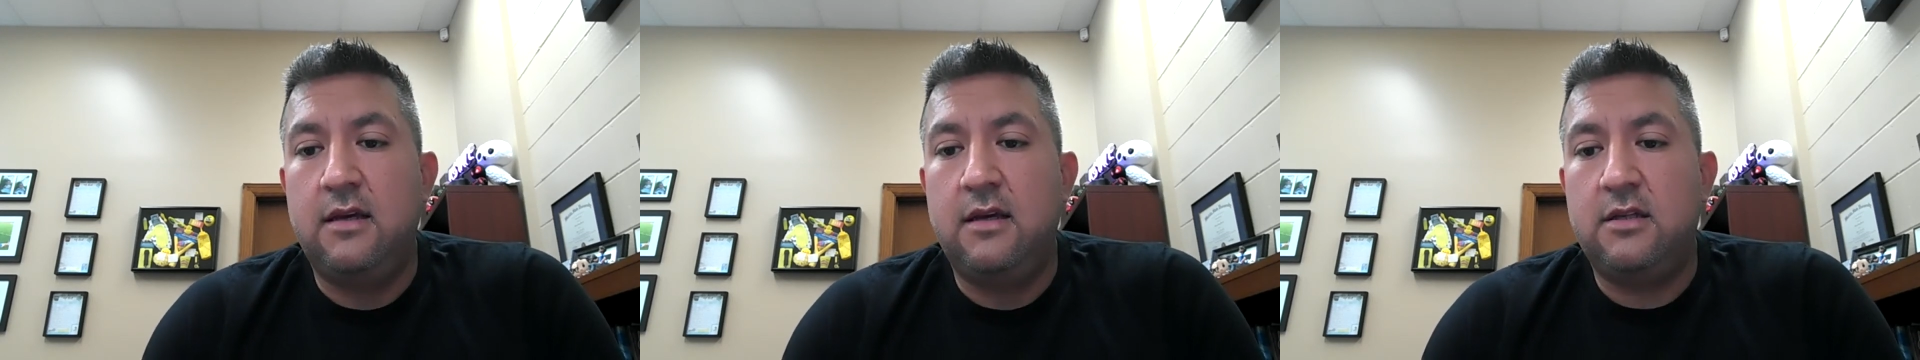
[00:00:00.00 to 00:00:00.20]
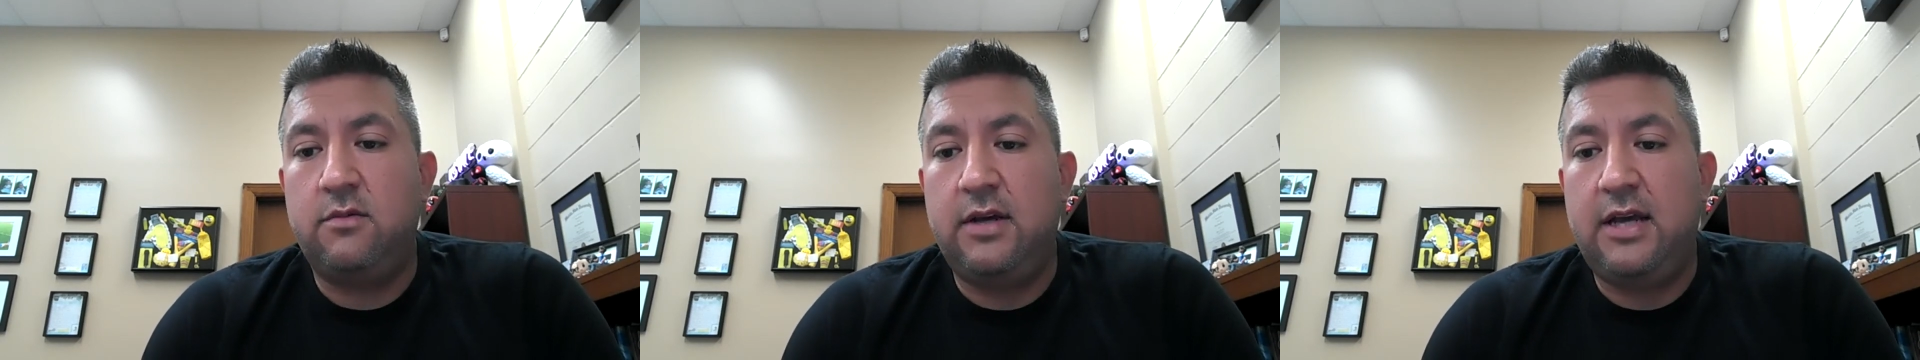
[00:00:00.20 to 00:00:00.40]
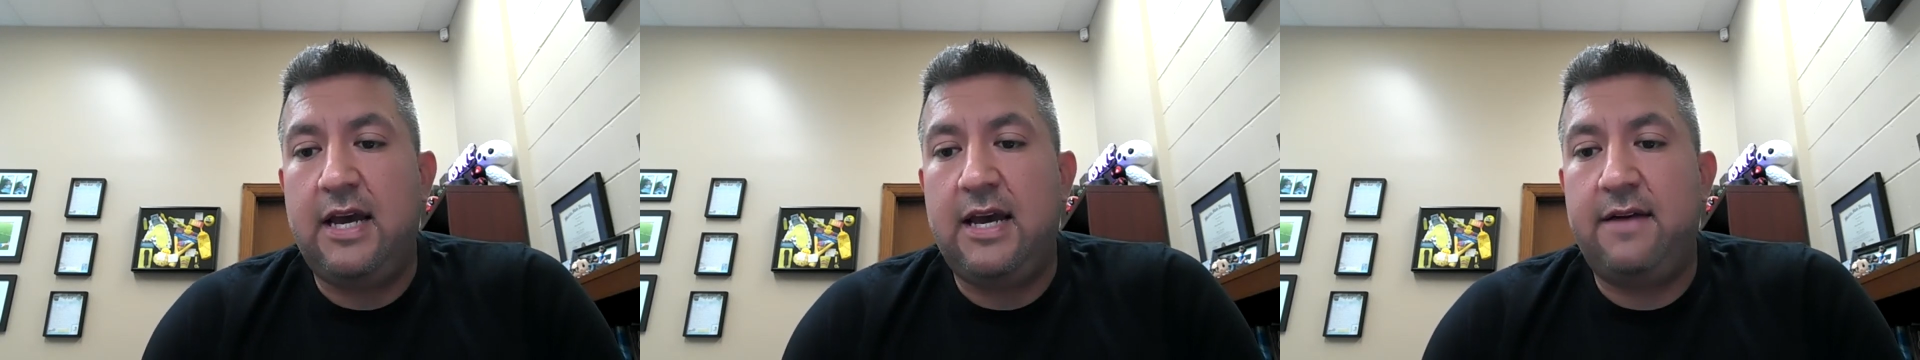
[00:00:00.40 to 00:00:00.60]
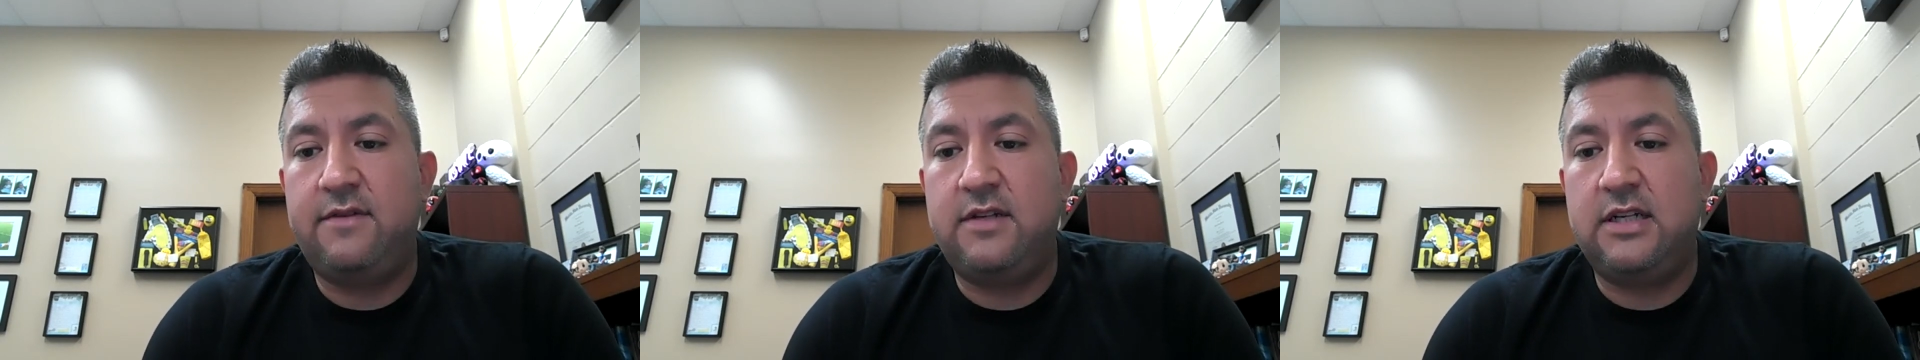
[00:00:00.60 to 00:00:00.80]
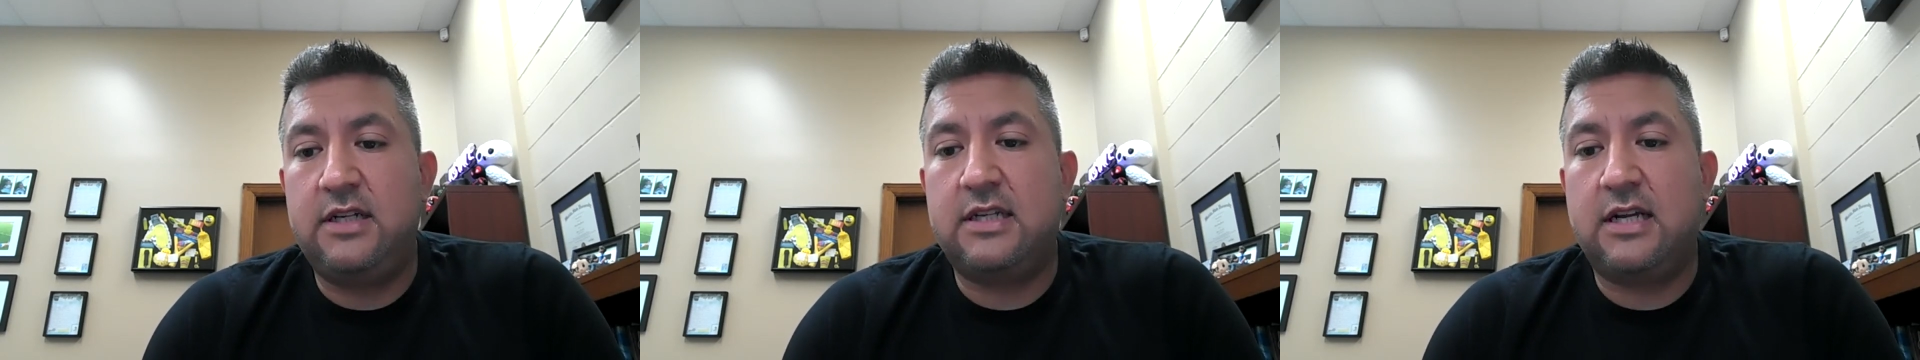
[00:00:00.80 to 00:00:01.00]
So we have
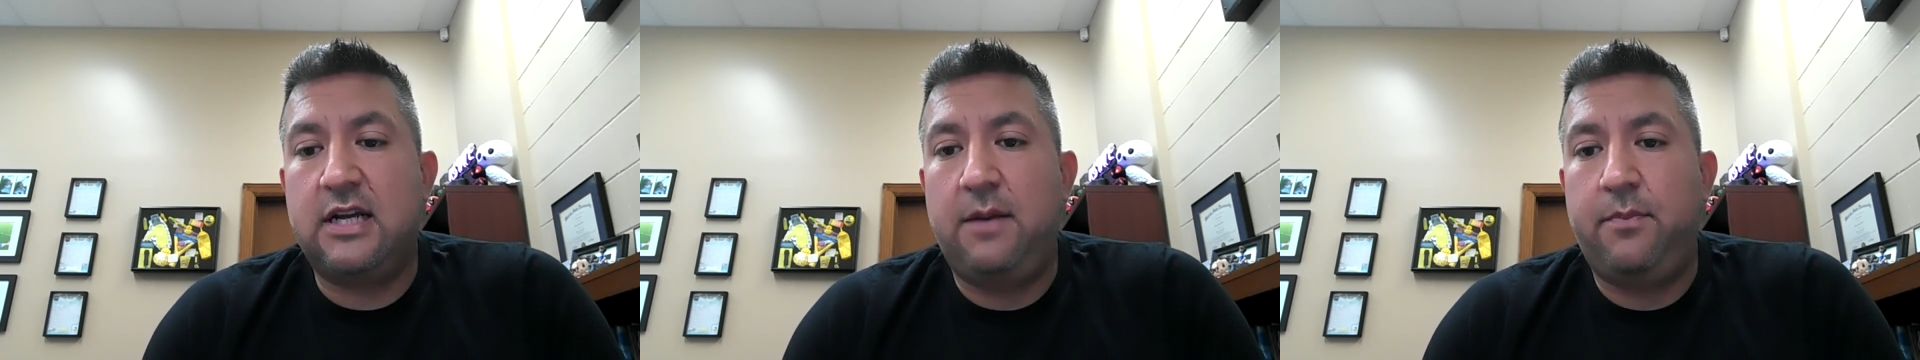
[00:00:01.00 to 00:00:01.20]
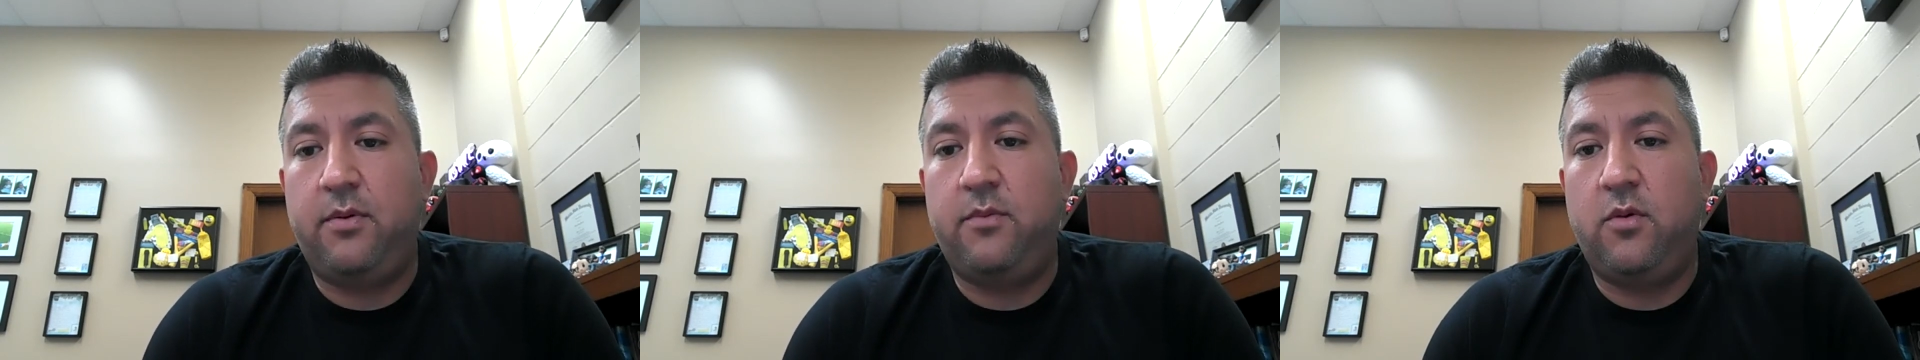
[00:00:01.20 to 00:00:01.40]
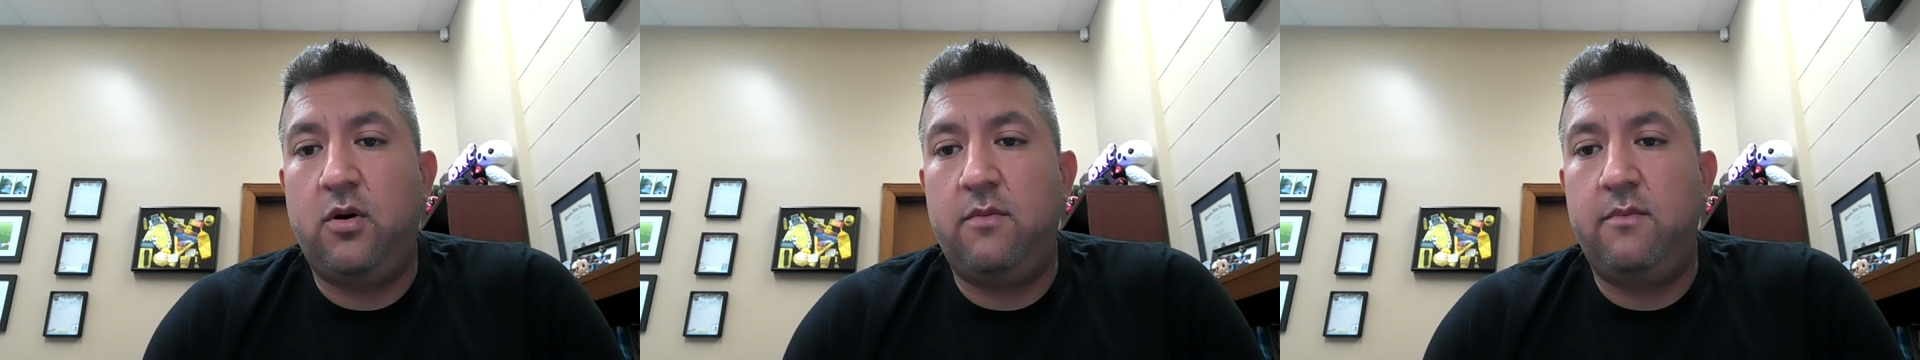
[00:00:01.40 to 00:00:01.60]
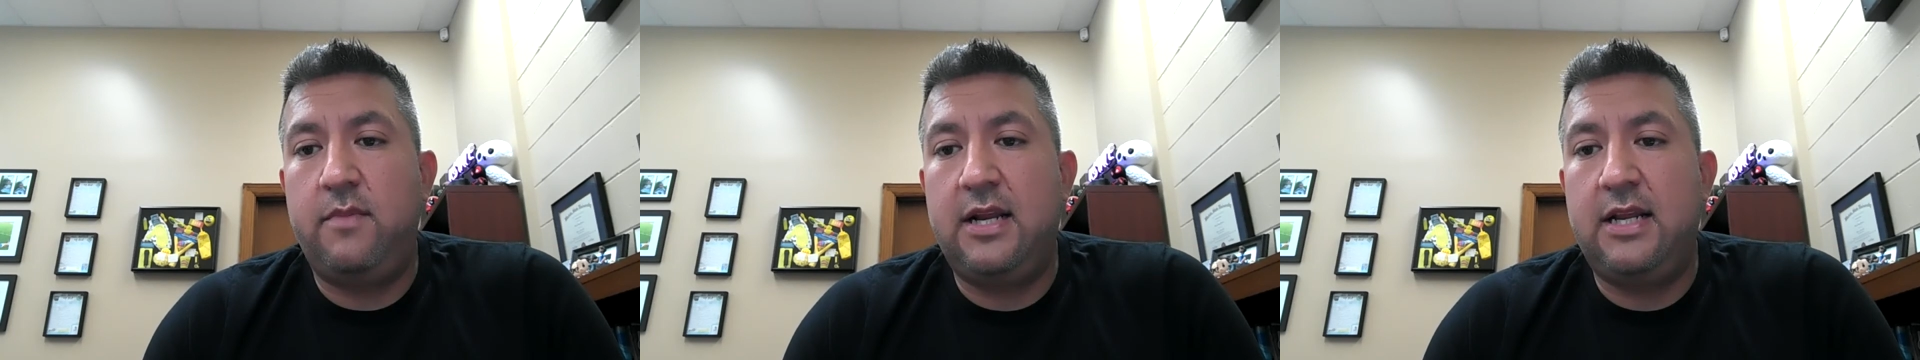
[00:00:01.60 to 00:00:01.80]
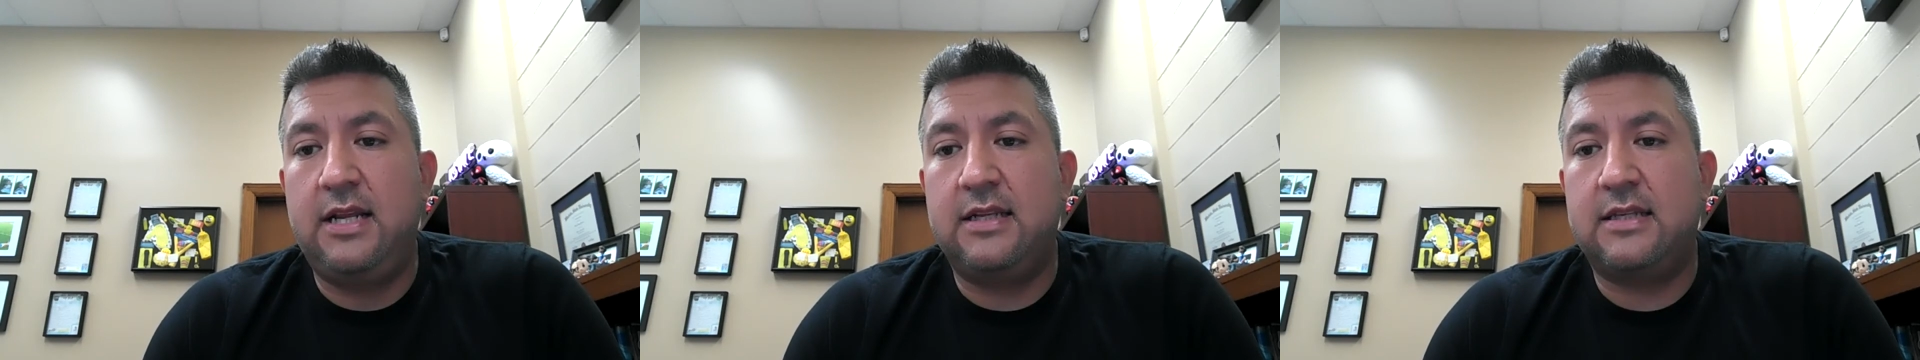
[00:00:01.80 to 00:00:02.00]
just a couple more
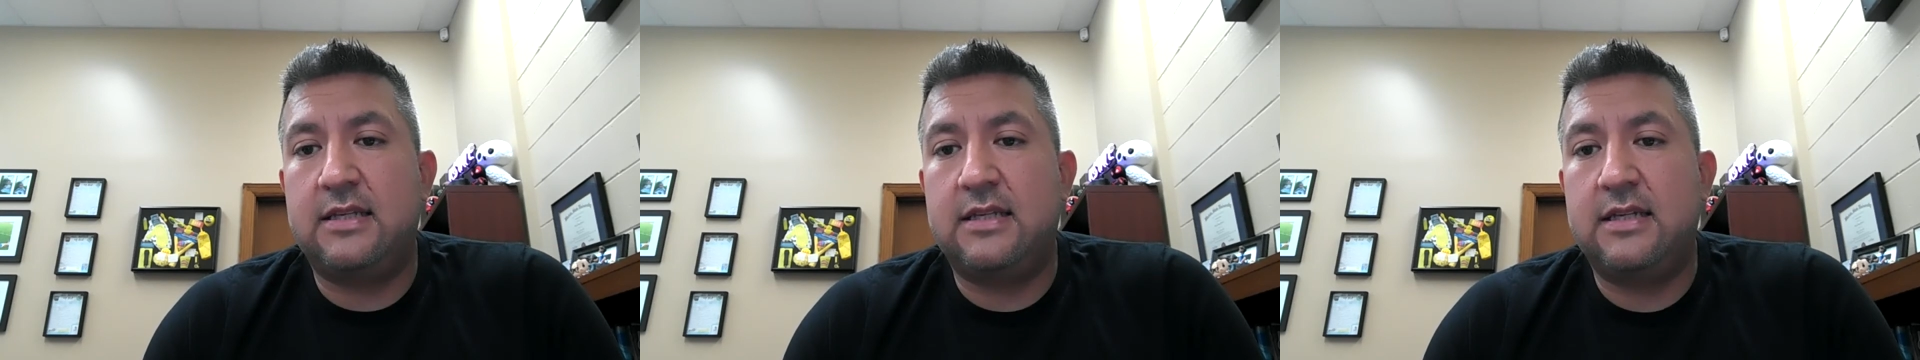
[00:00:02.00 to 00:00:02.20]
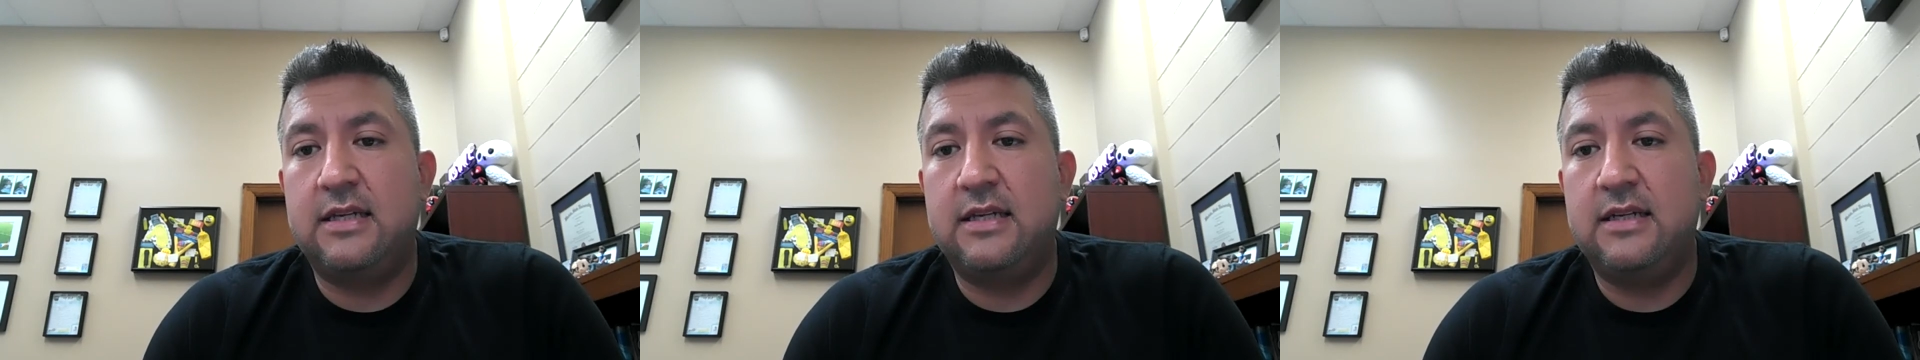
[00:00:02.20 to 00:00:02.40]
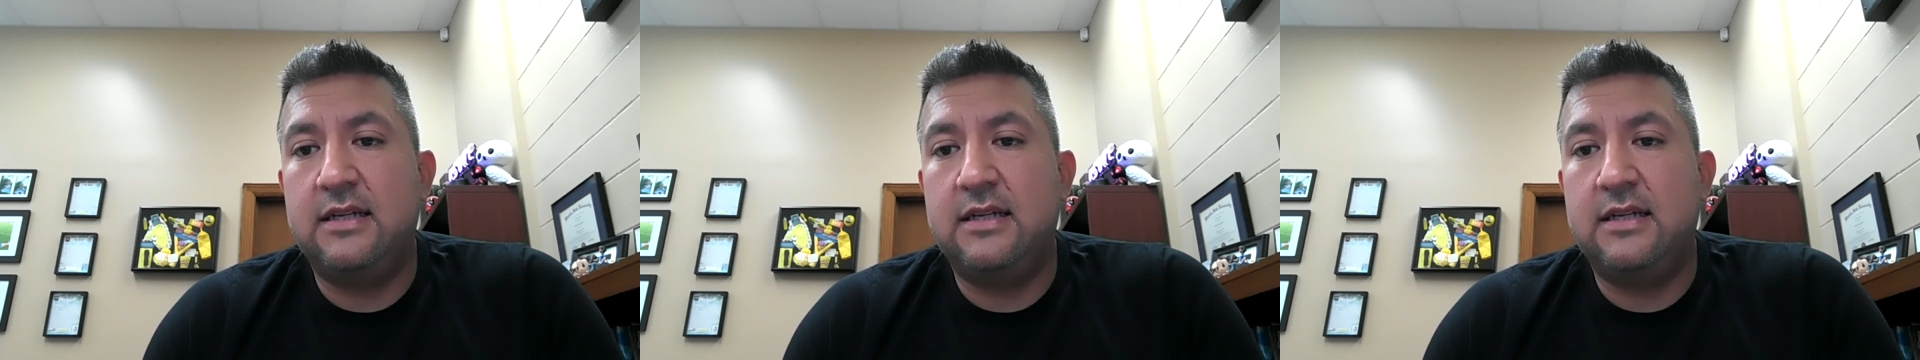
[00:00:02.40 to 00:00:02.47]
minutes.